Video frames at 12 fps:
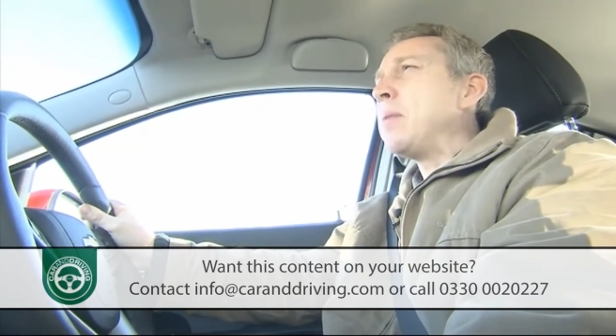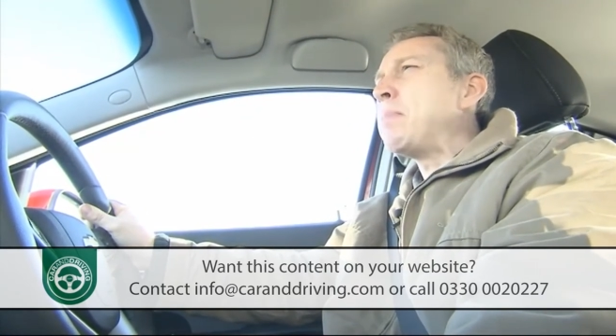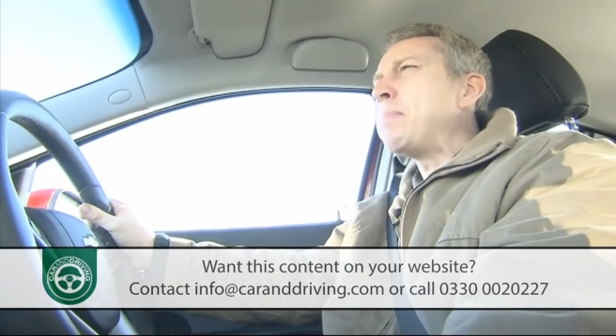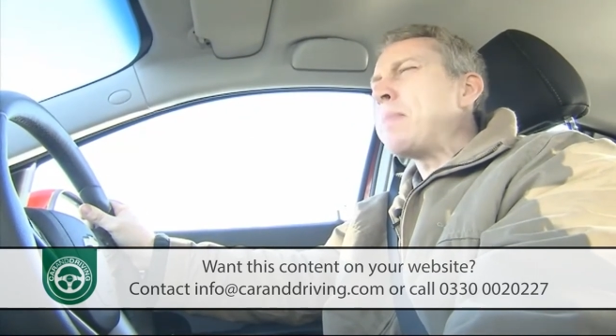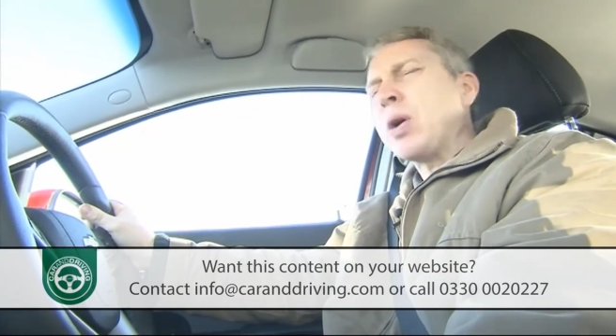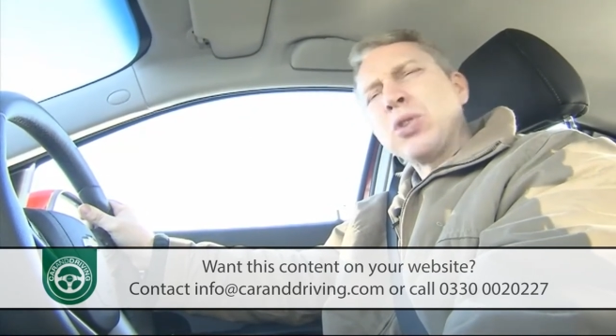
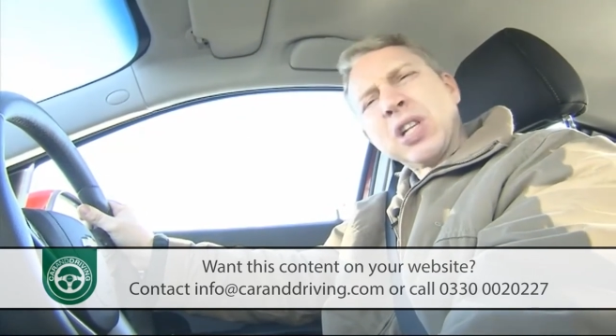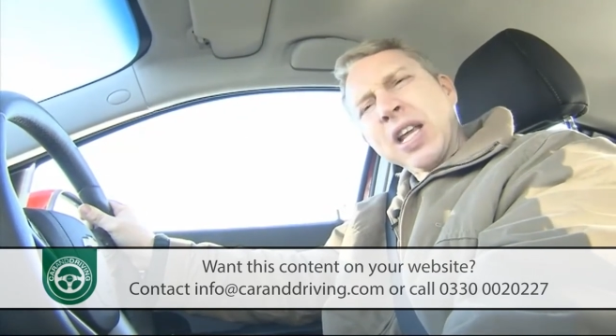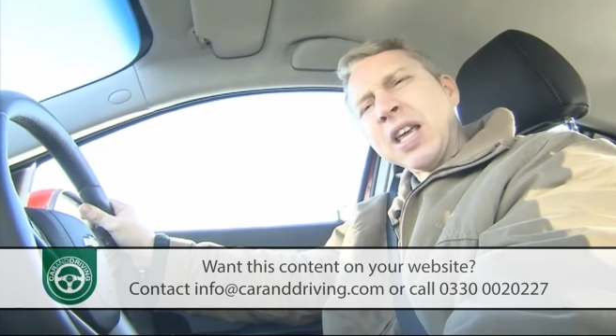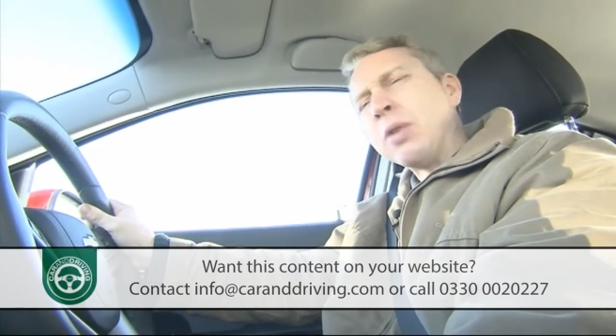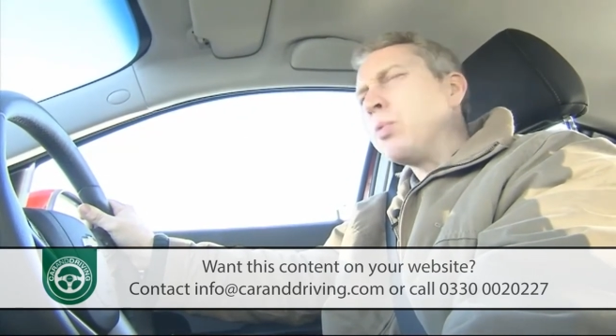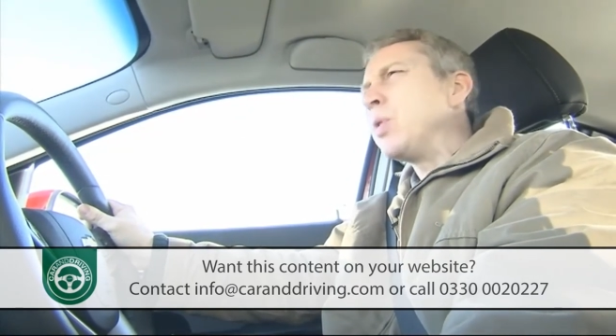but
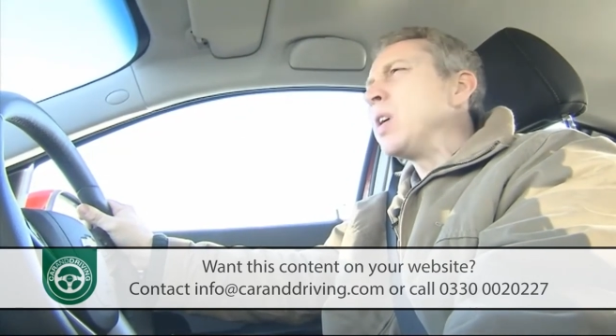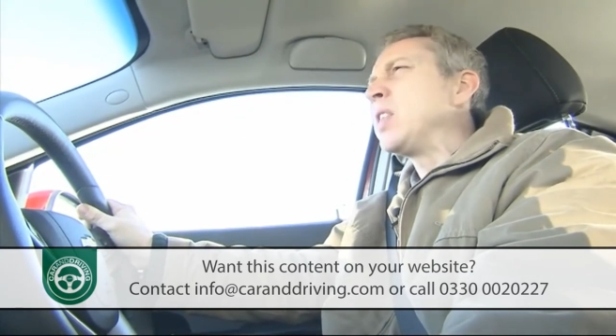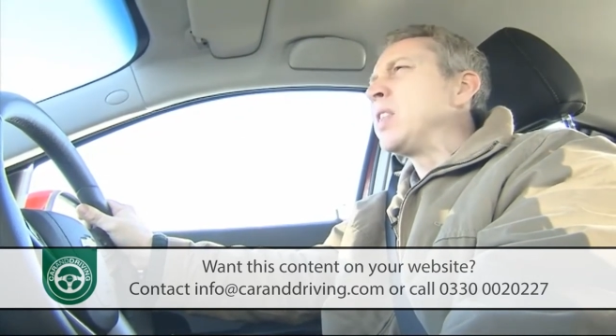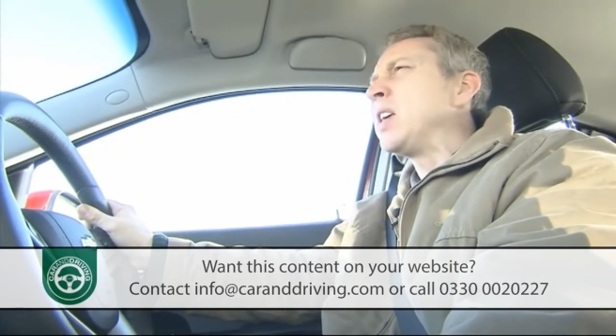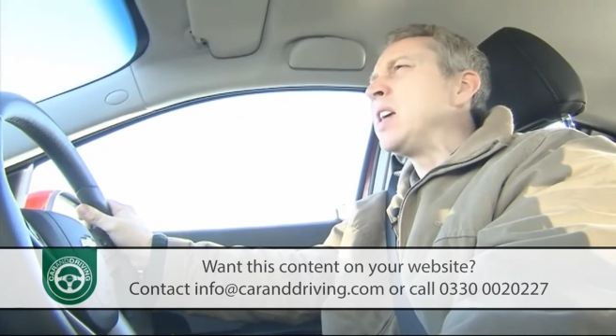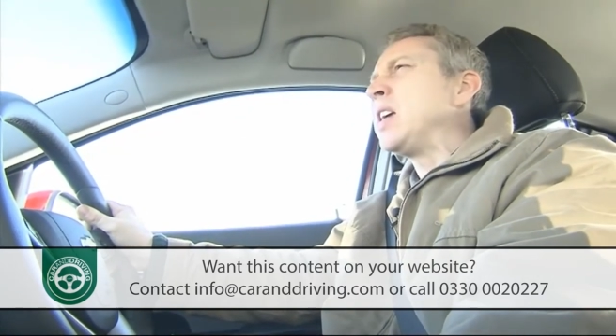mostly
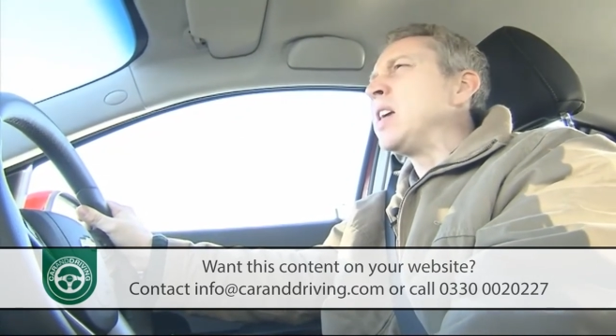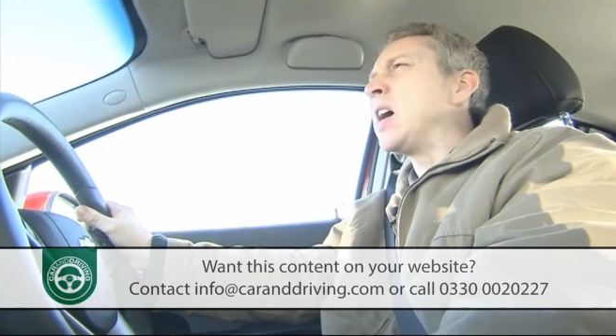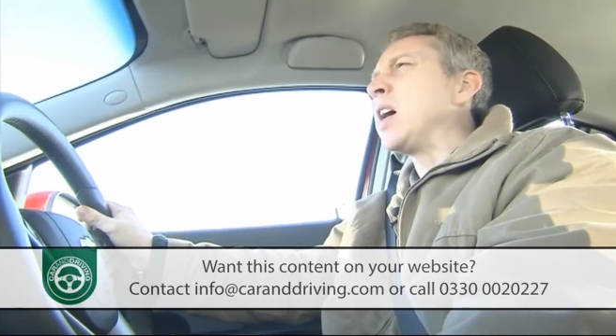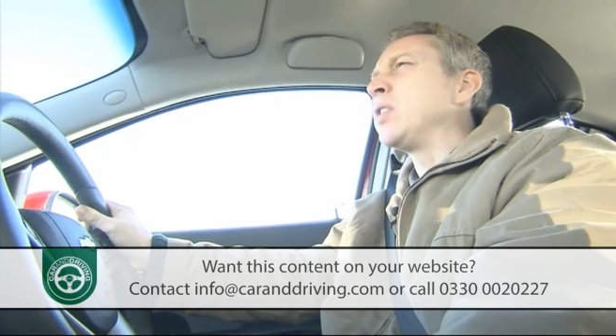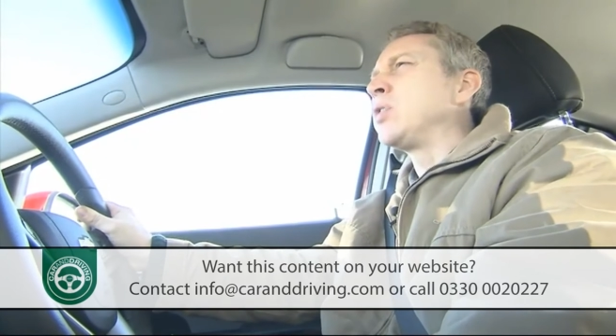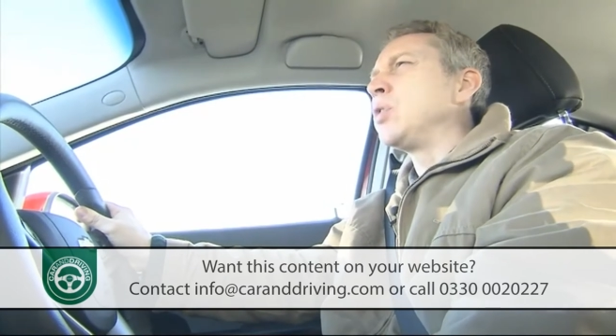with the
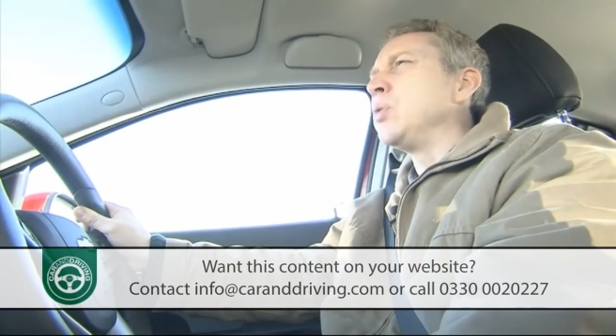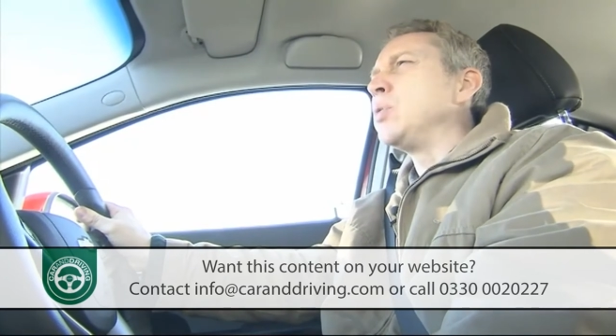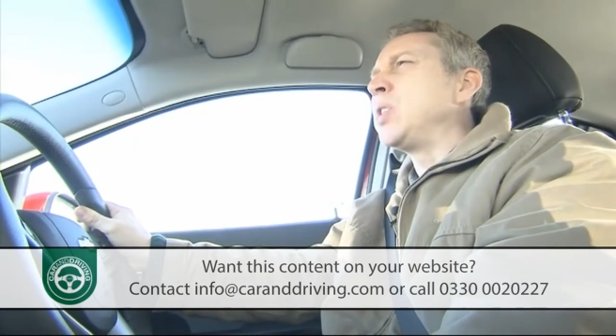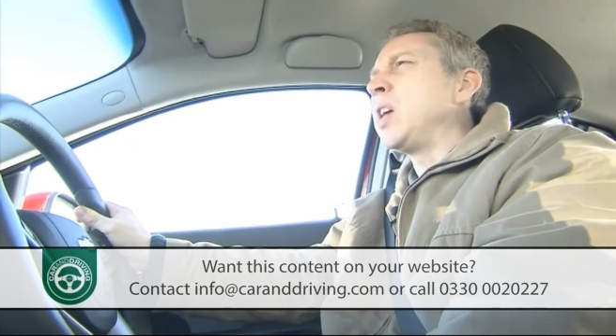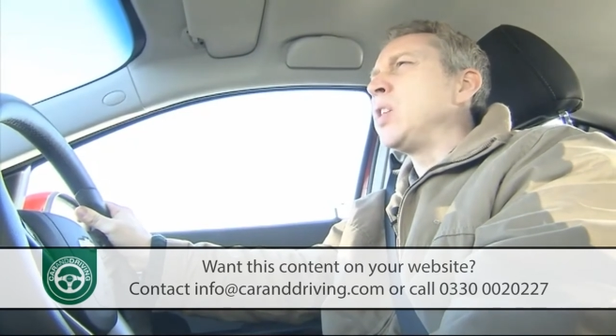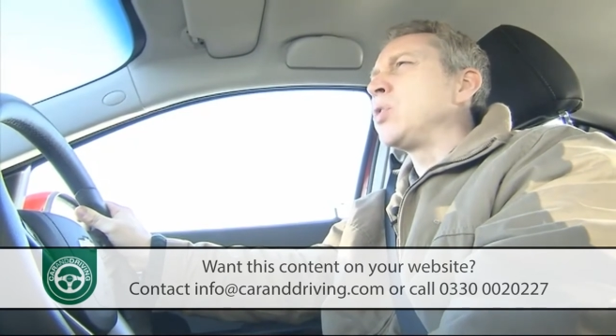uh, two
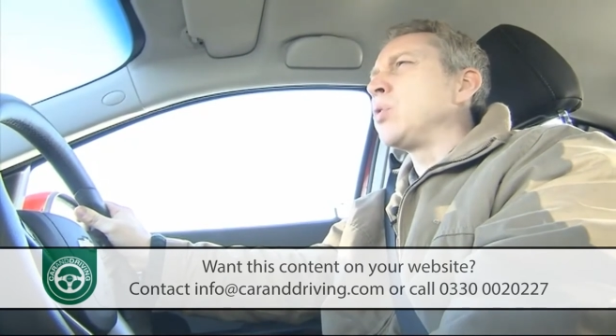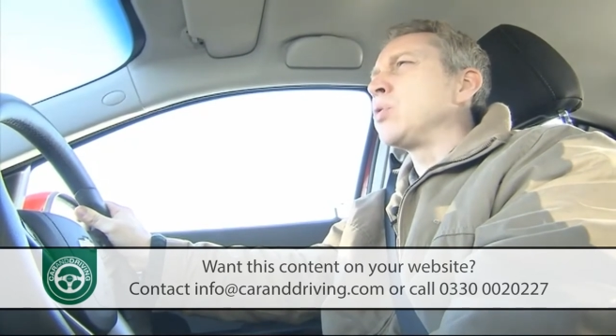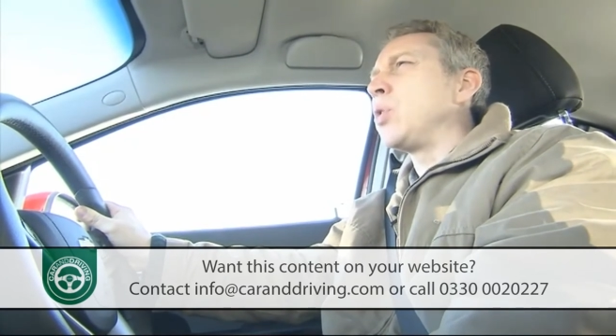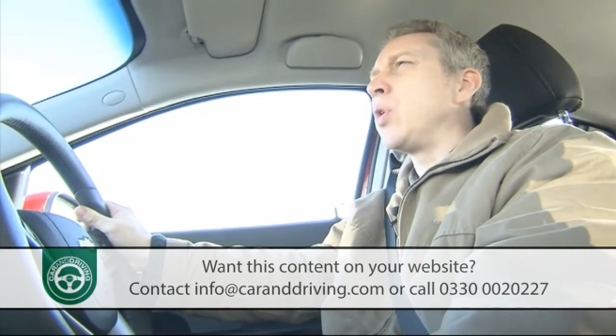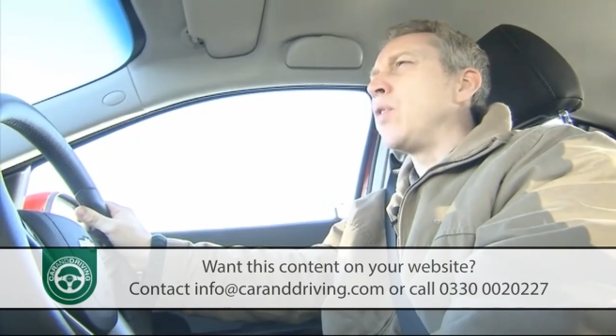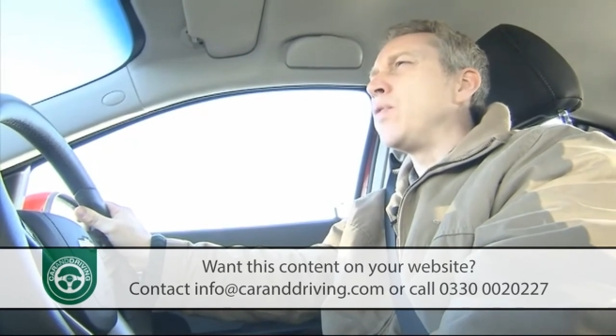diesels
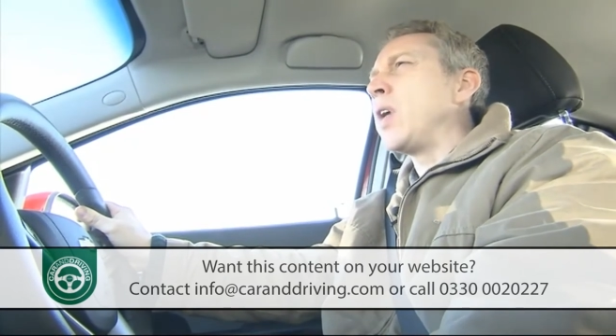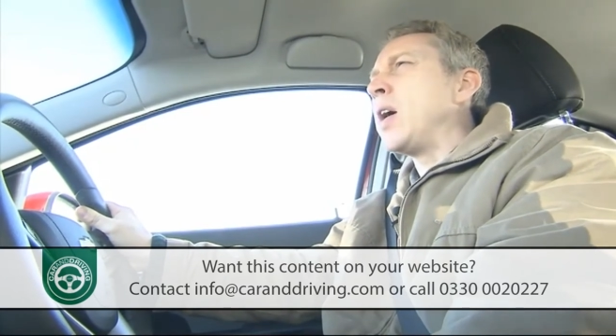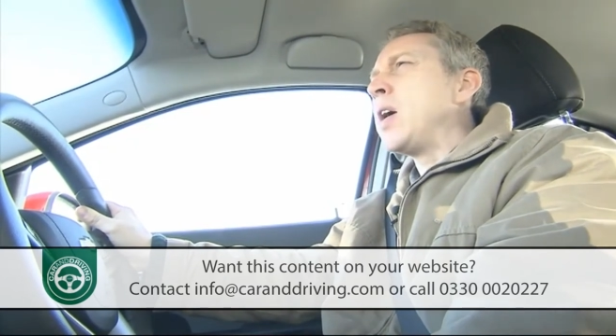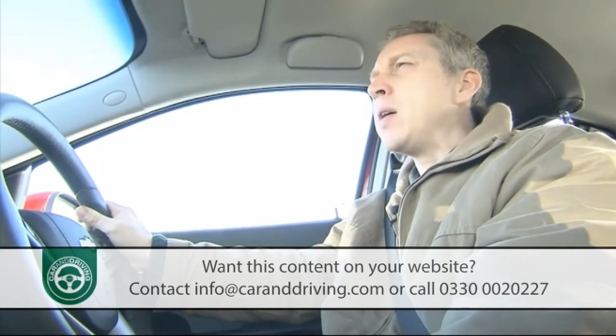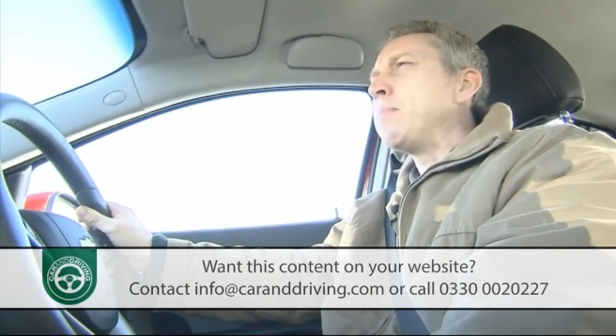on offer,